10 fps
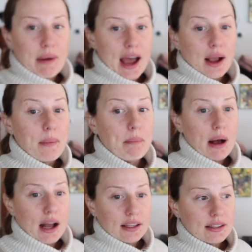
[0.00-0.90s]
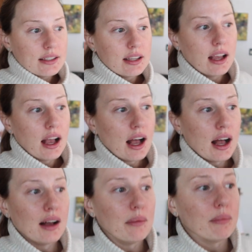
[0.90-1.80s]
back, but
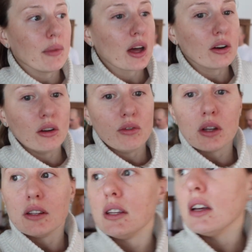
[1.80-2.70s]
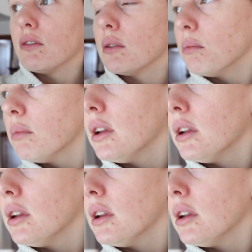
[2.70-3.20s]
I don't know if you can see it from